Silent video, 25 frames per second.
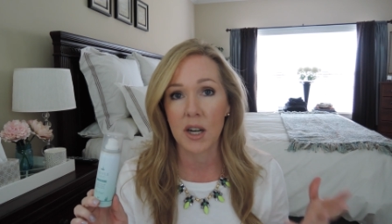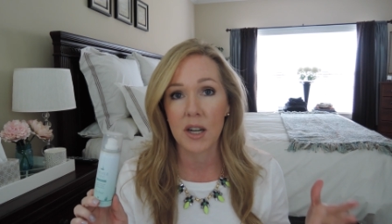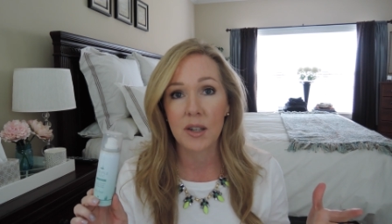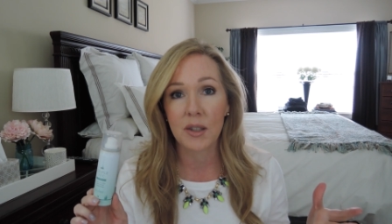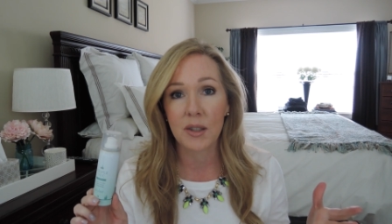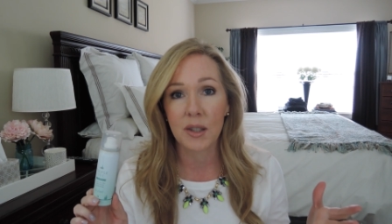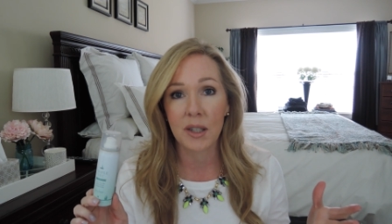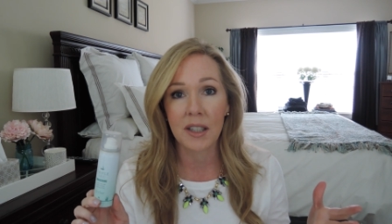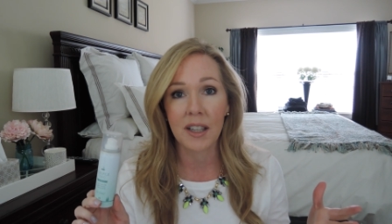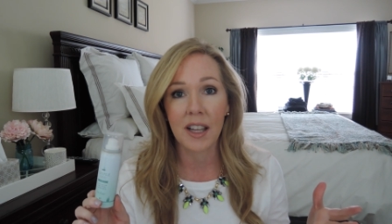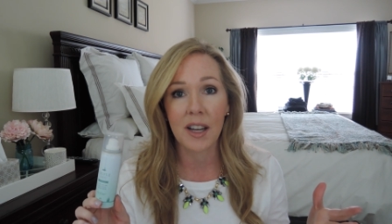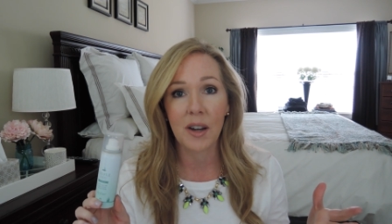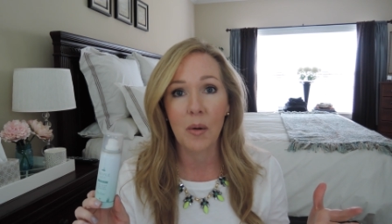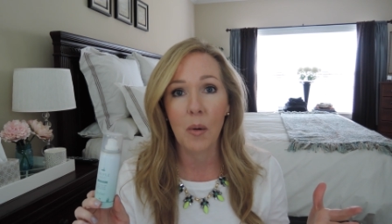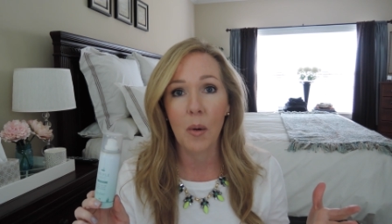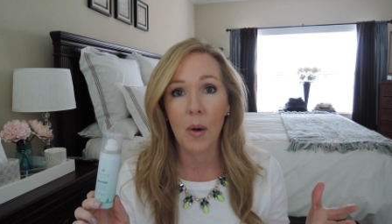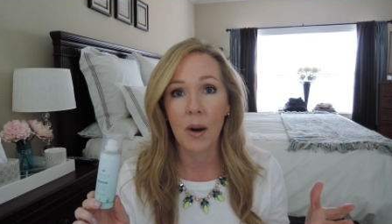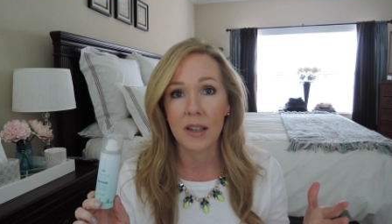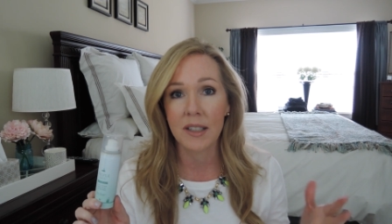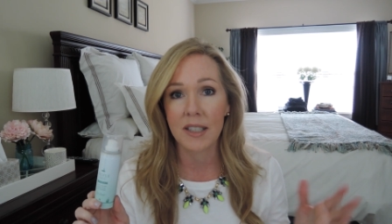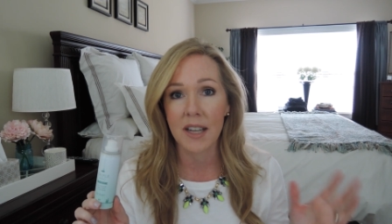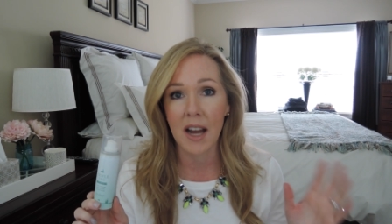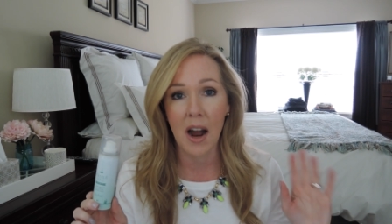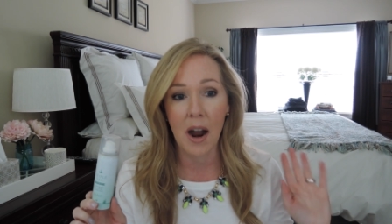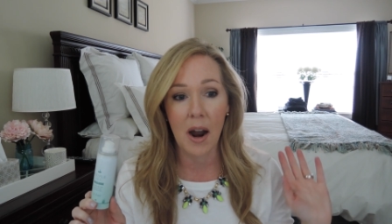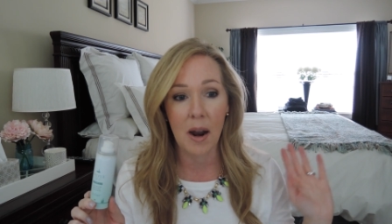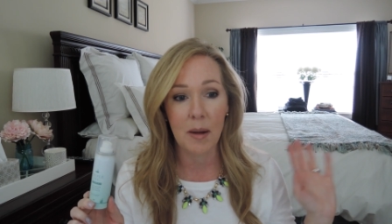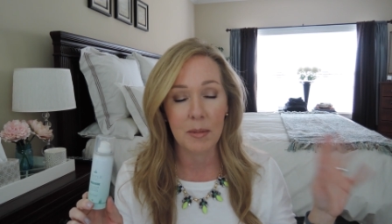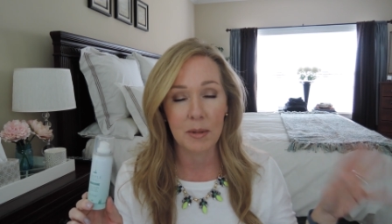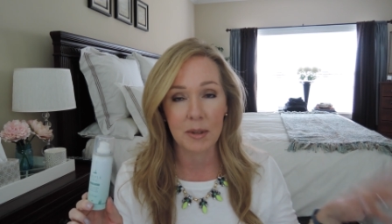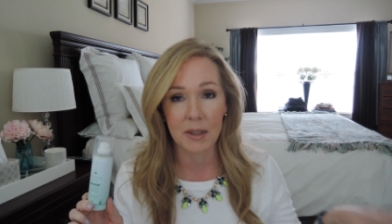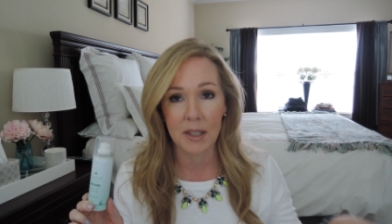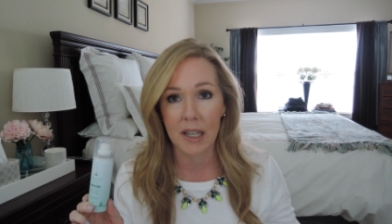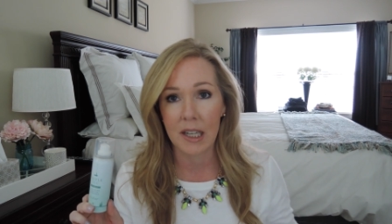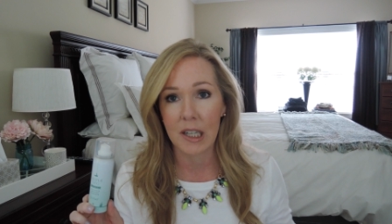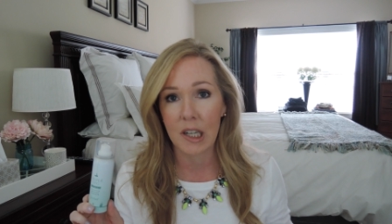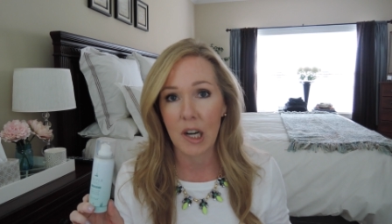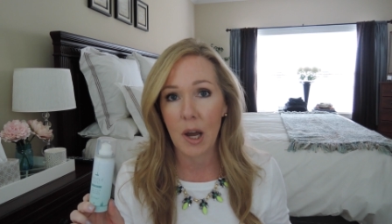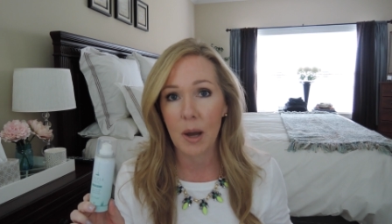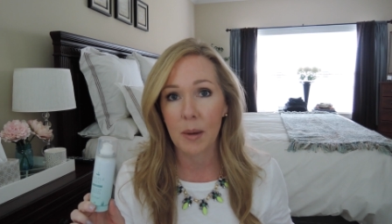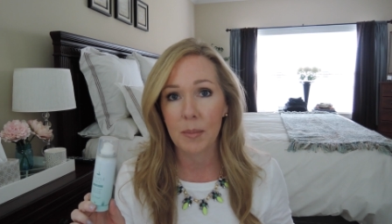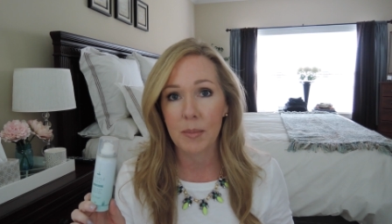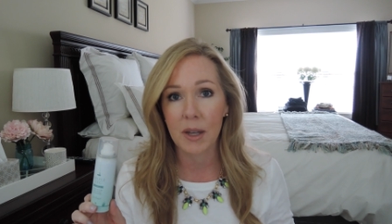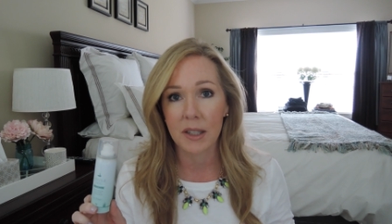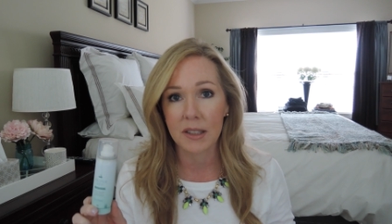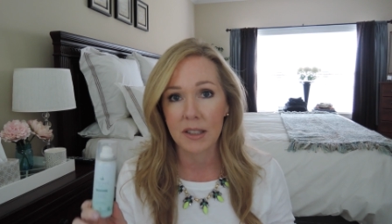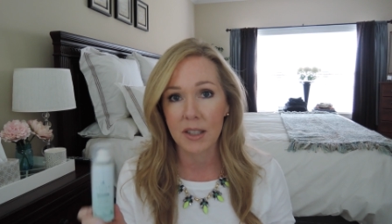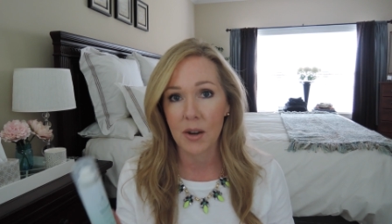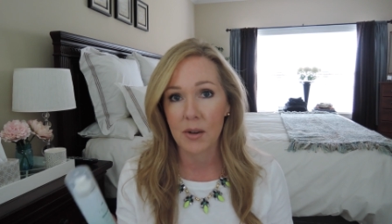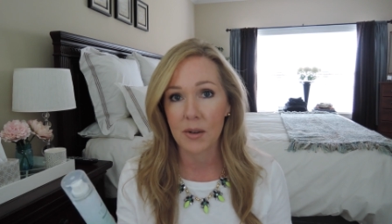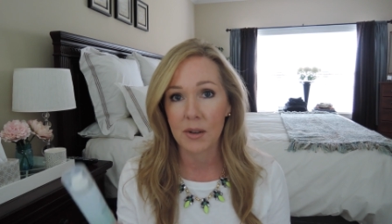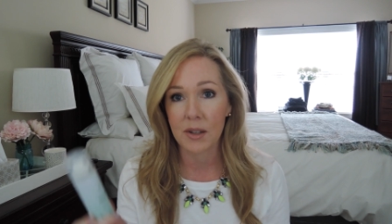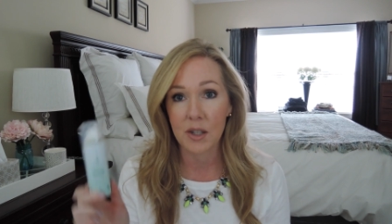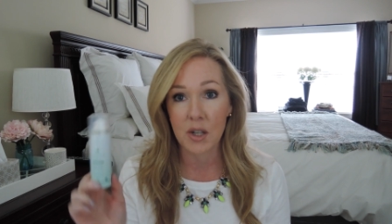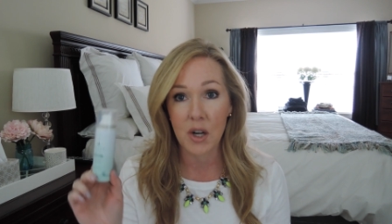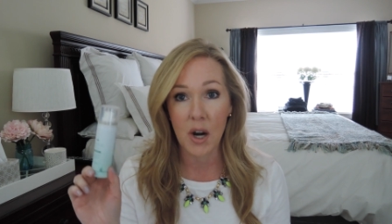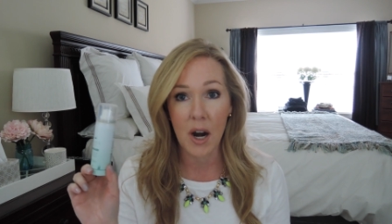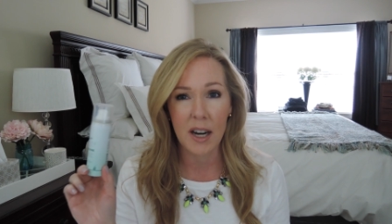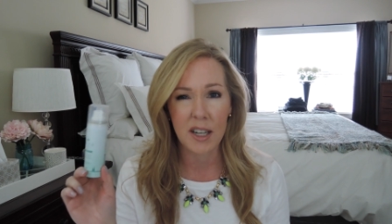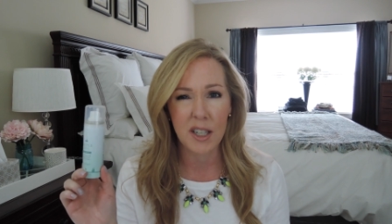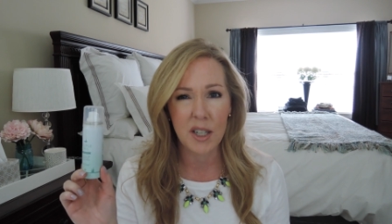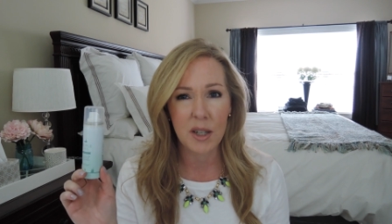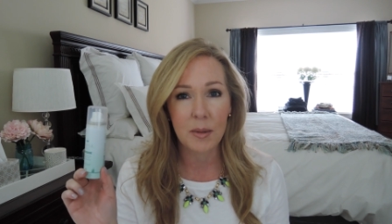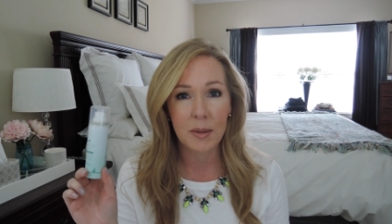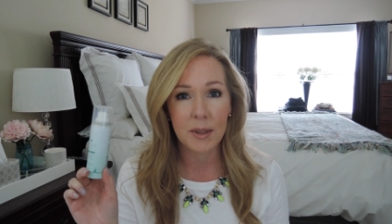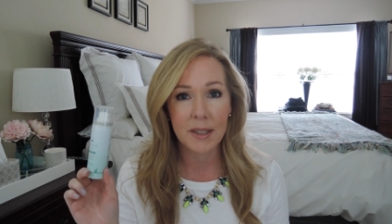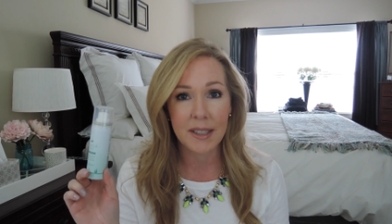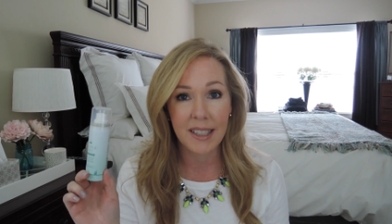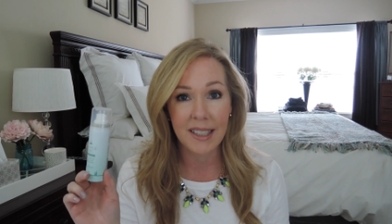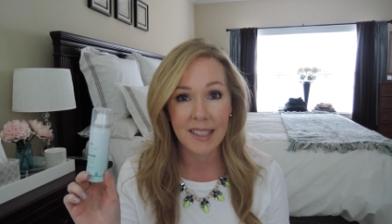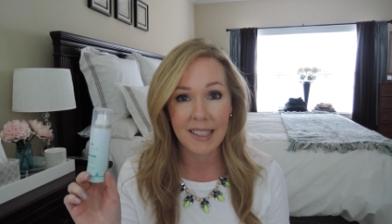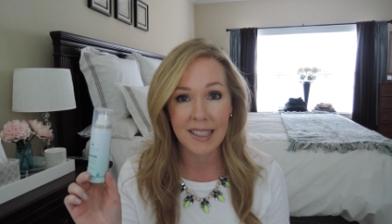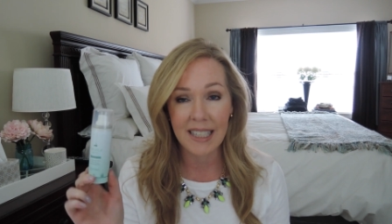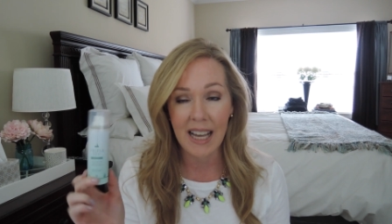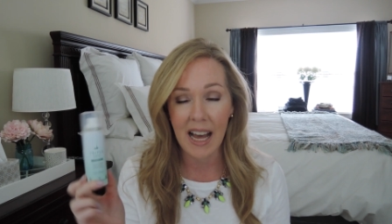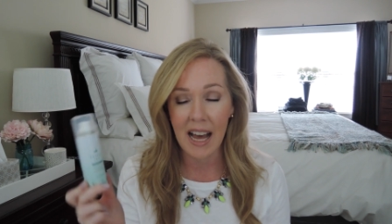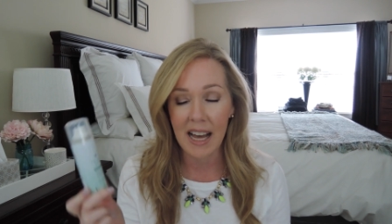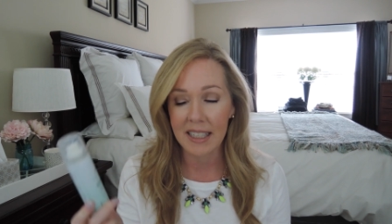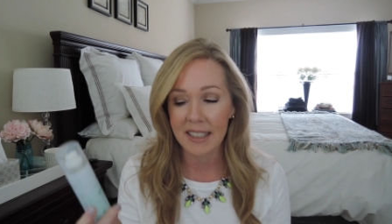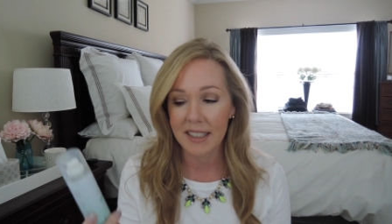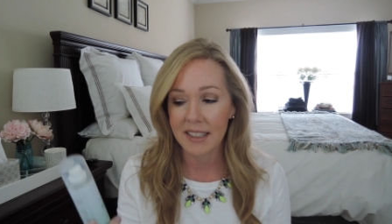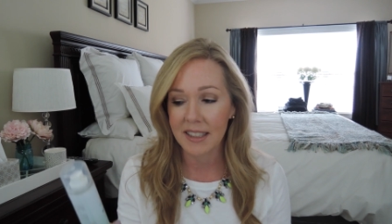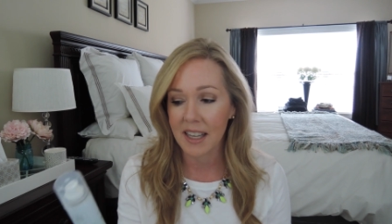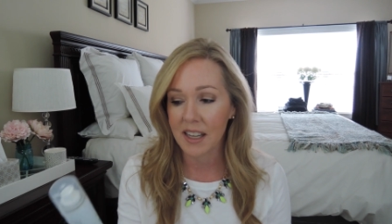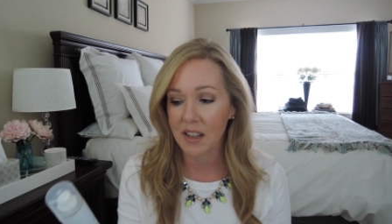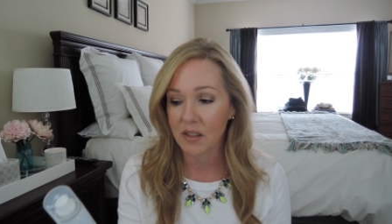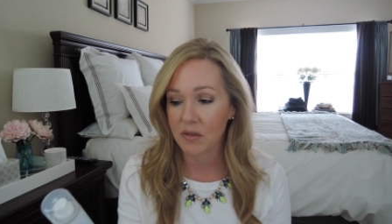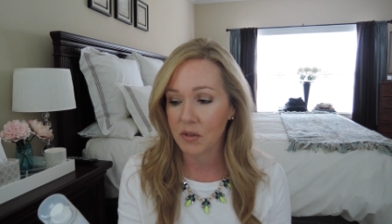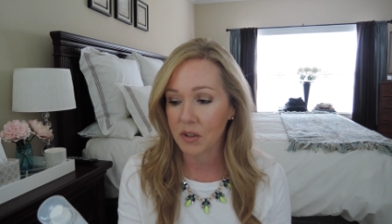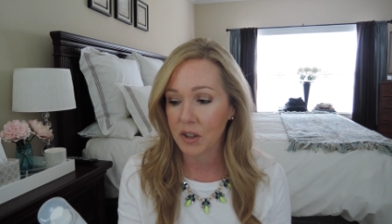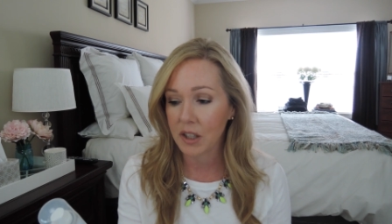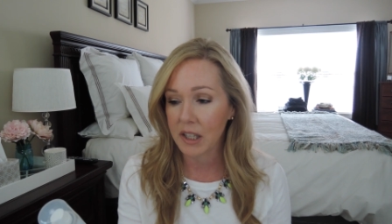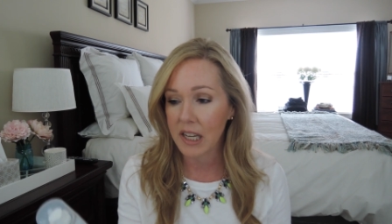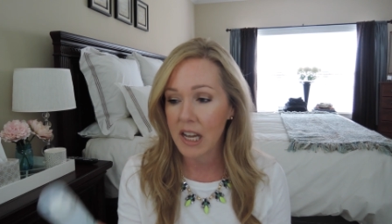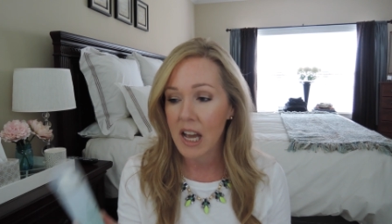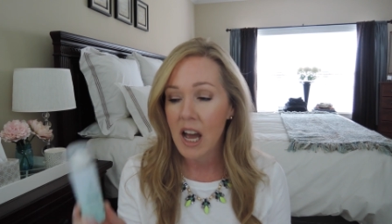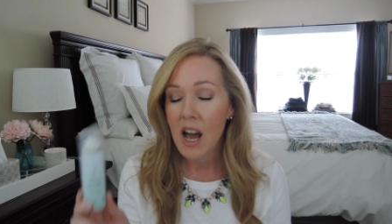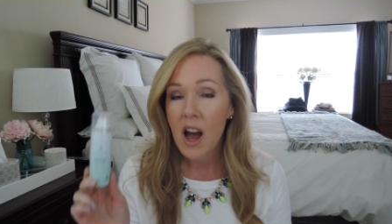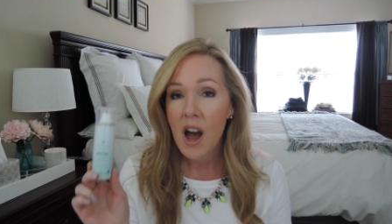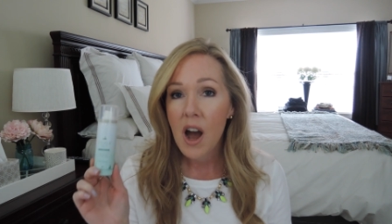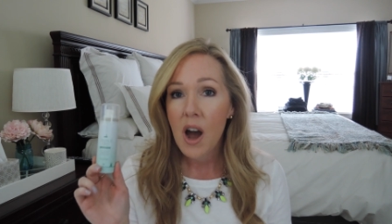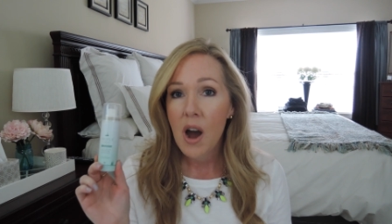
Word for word: I used it like one time. was like, nope, that's going in the trash. It was this size, thankfully.